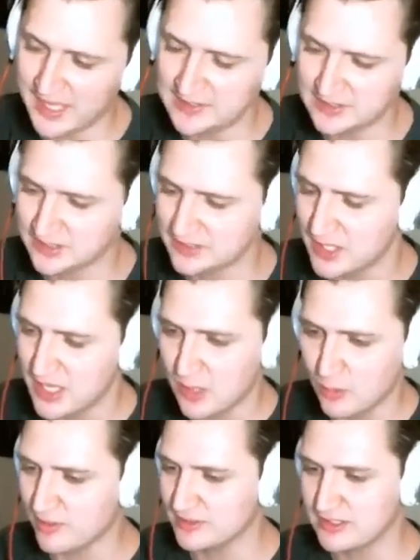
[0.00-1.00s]
It's just
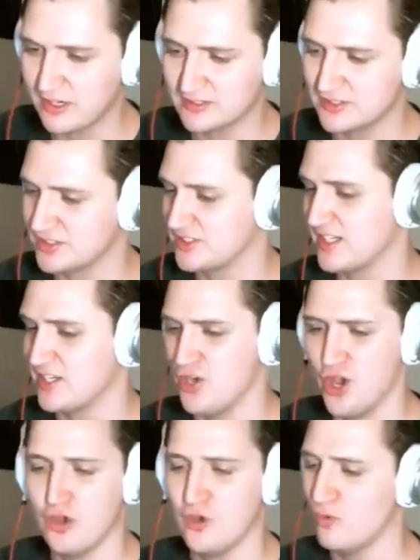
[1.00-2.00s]
one of those cards just like
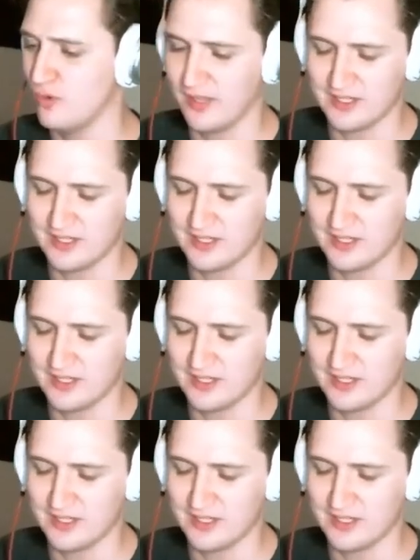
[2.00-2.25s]
no.